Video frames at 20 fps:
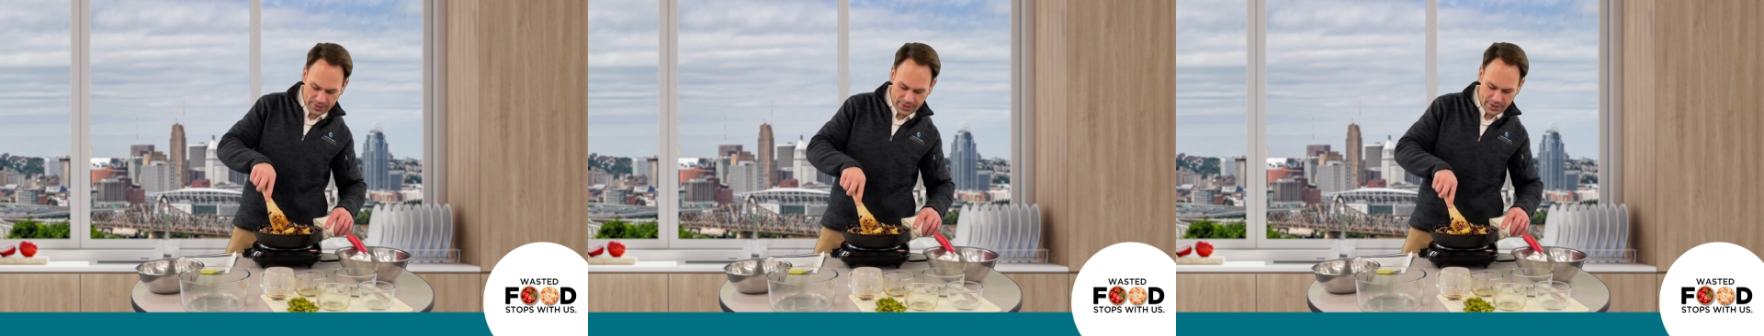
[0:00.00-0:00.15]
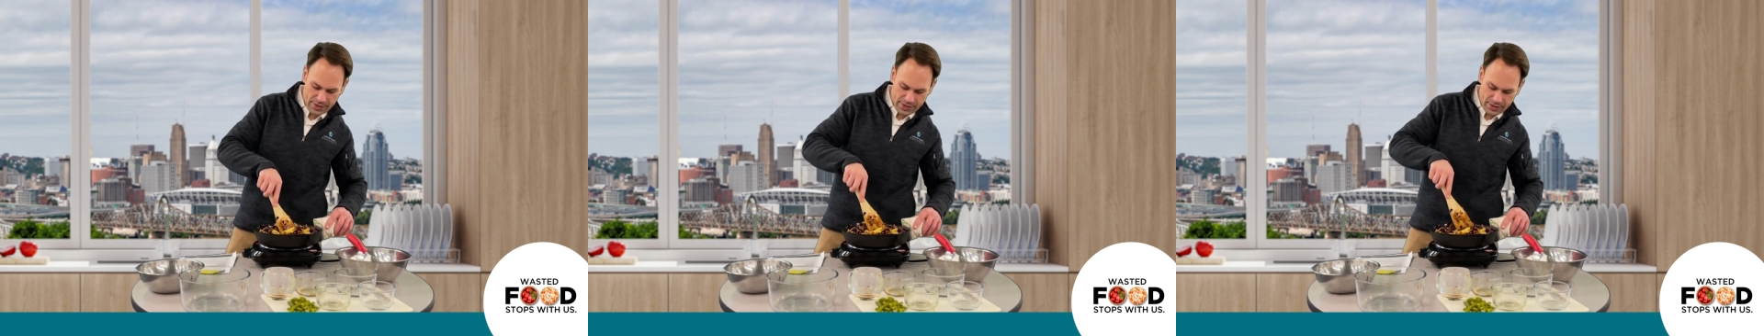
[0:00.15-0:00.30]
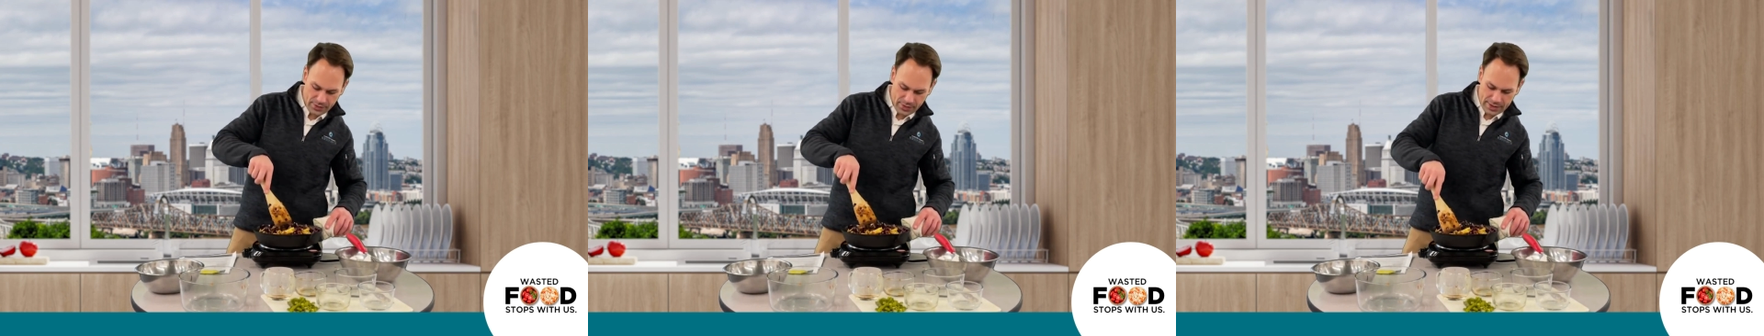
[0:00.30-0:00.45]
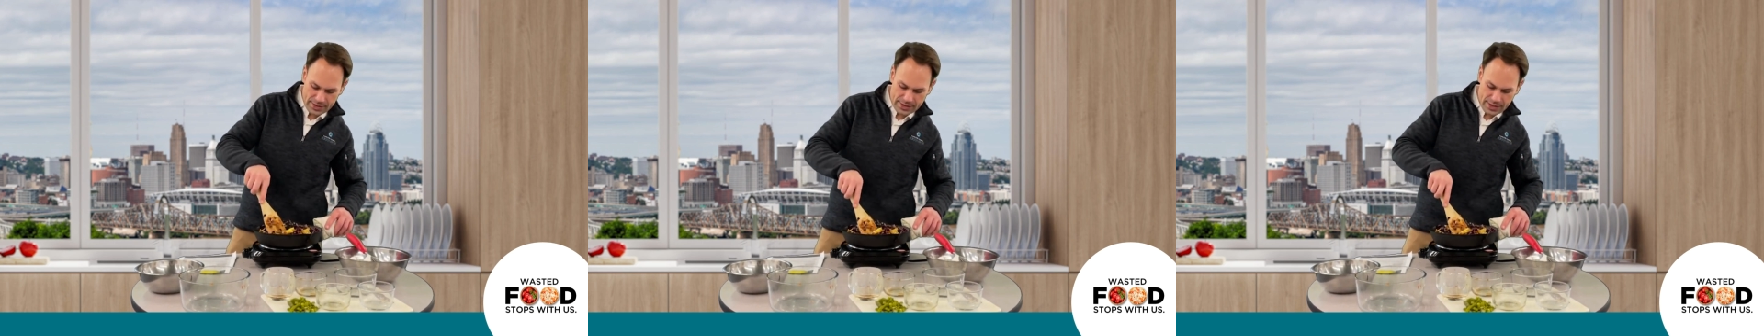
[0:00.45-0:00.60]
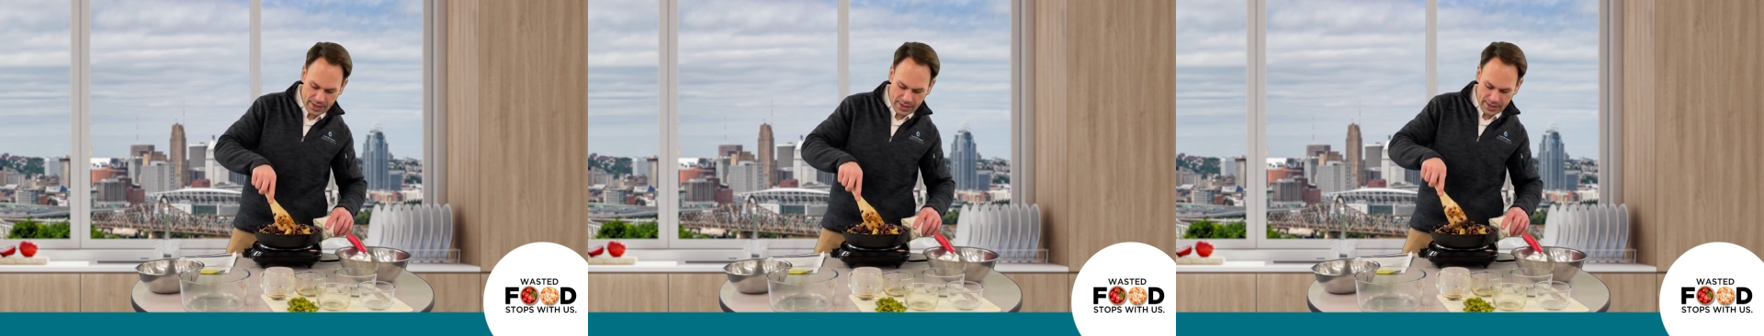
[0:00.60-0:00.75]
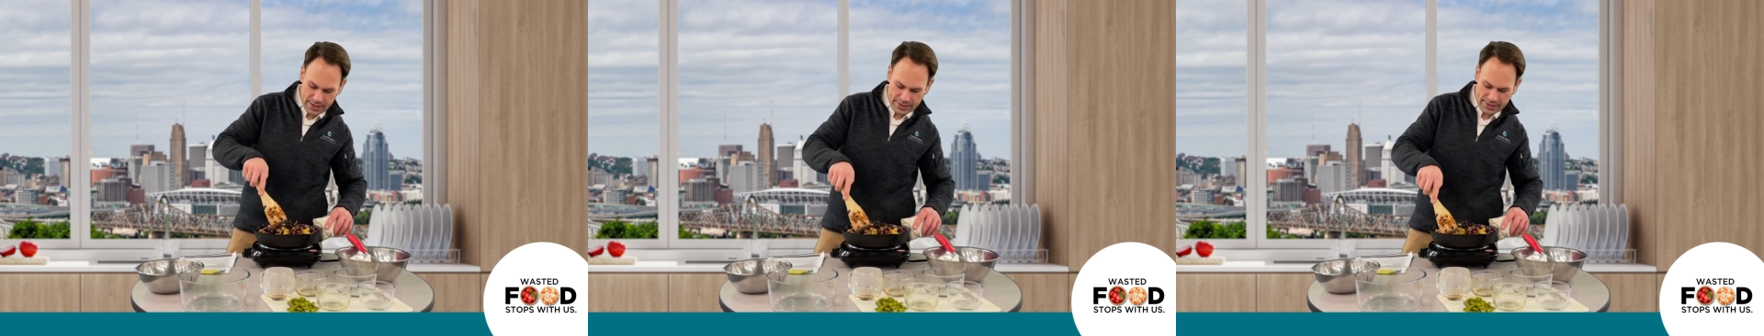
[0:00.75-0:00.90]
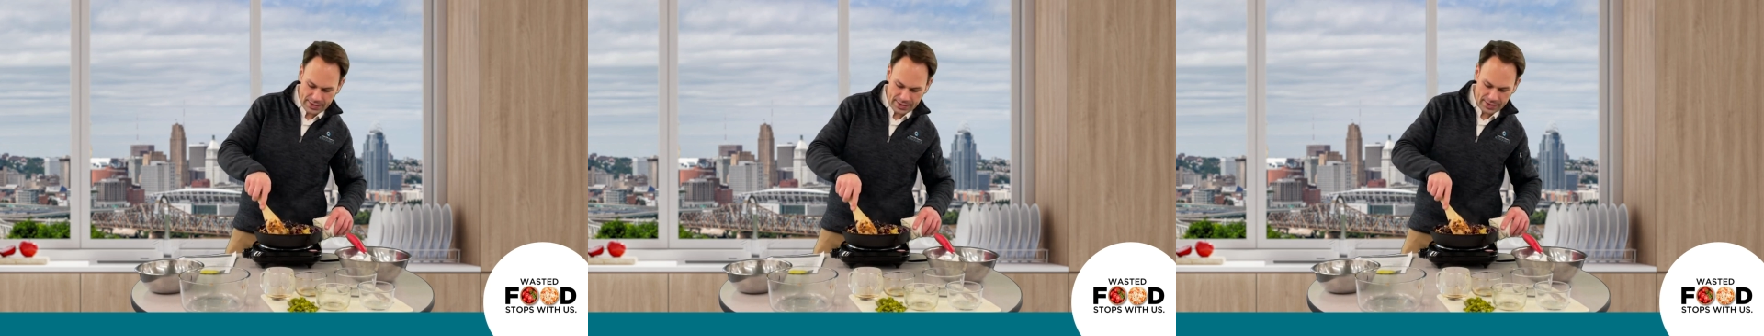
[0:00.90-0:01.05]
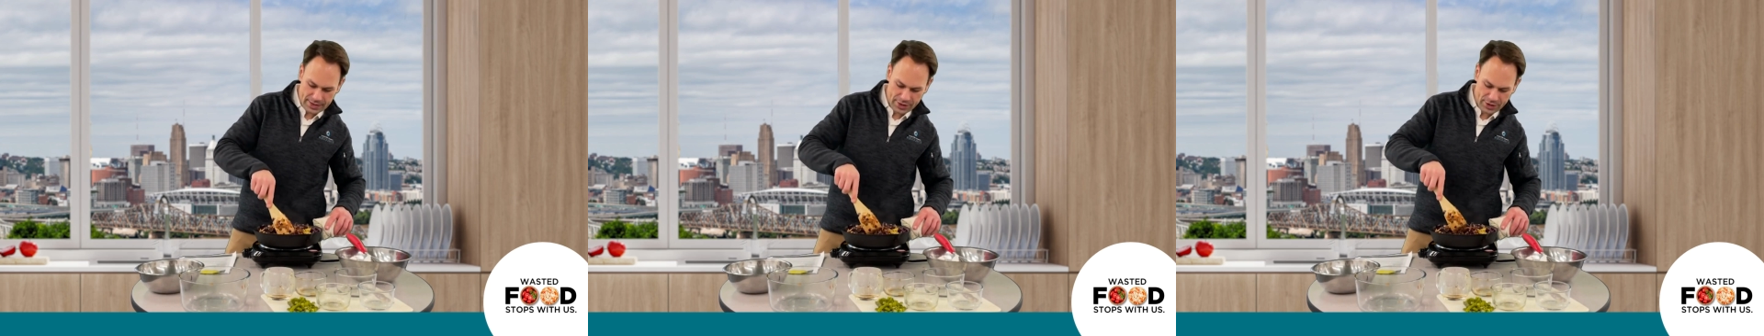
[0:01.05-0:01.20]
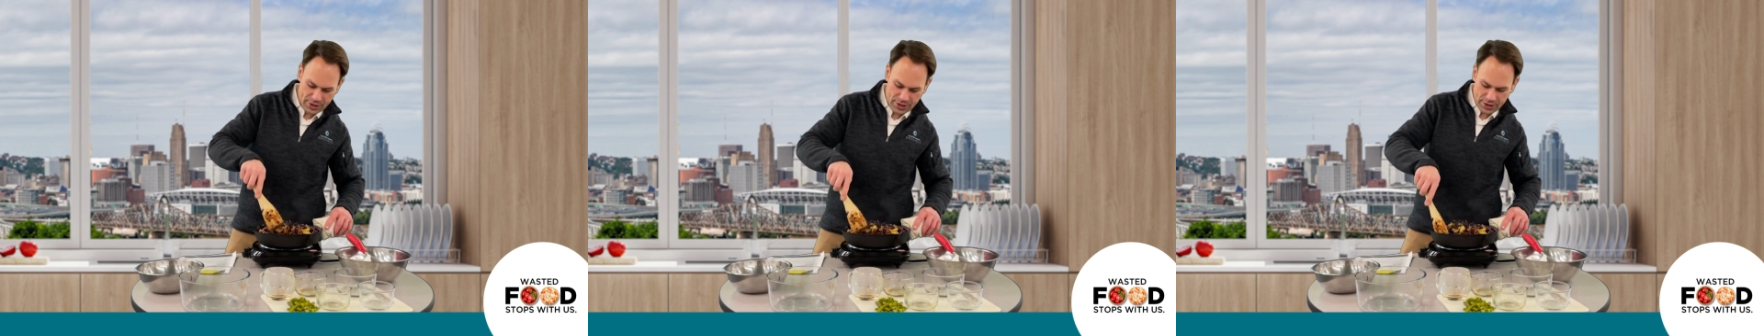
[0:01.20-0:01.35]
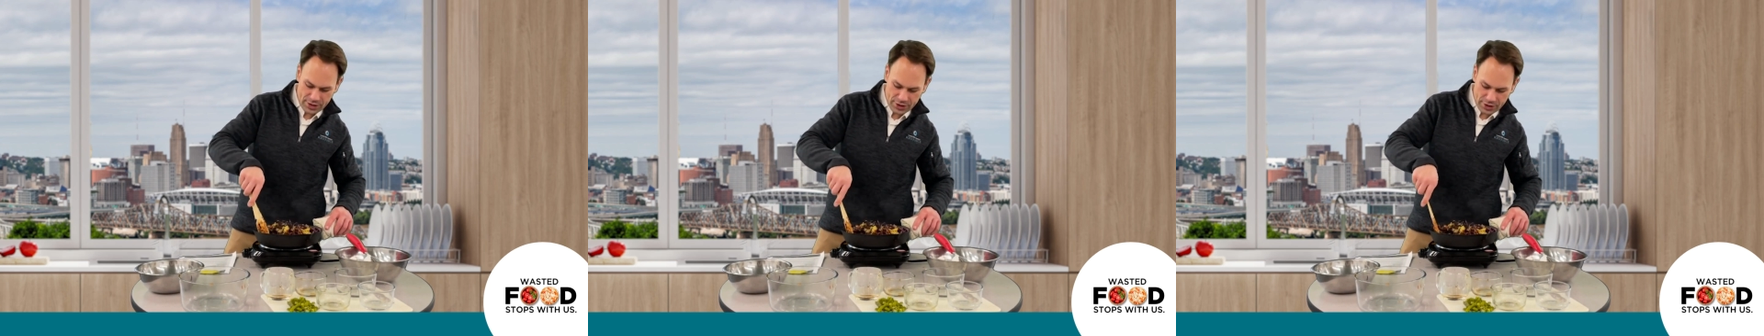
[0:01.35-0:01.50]
the soy sauce and the
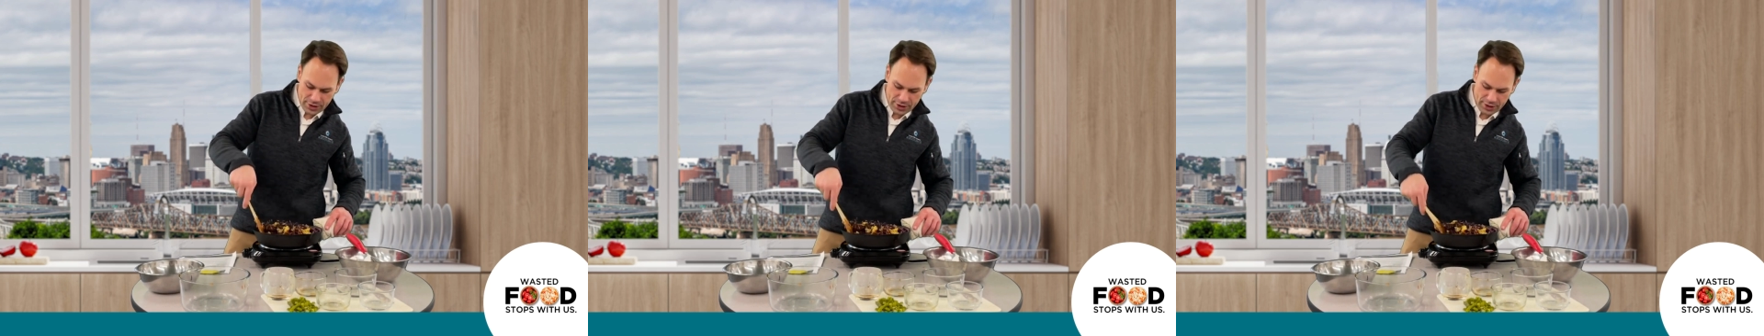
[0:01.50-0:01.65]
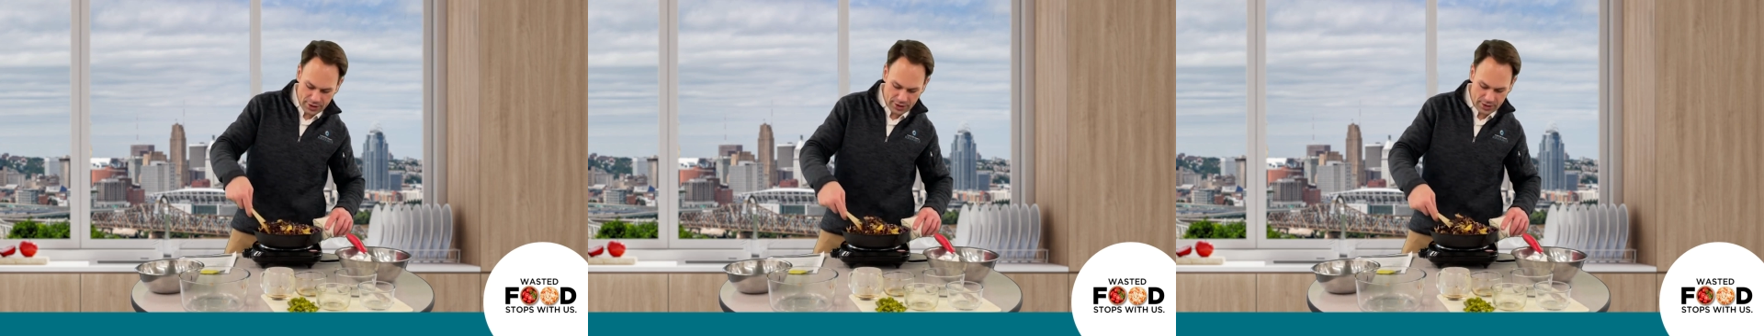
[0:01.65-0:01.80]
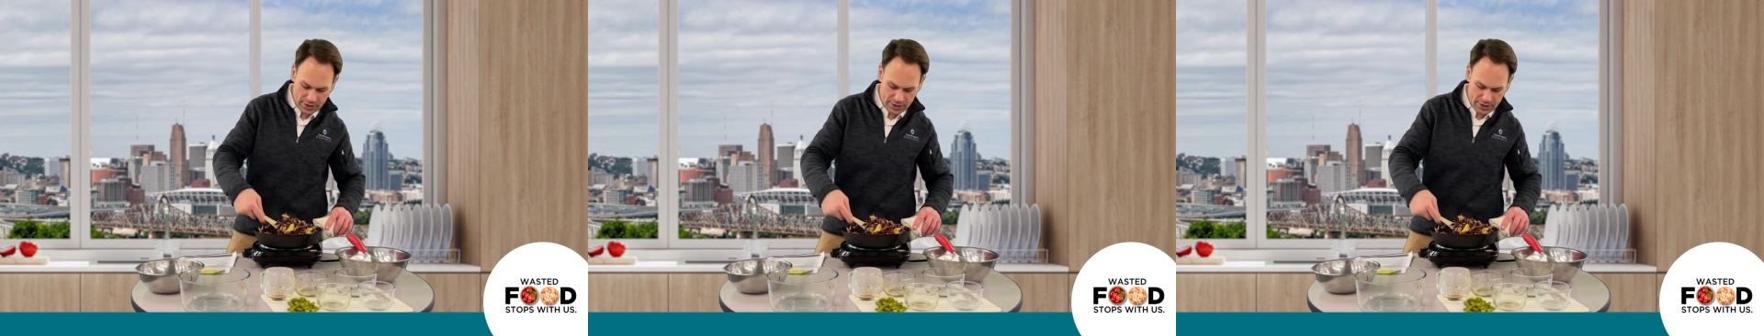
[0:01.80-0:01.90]
ginger.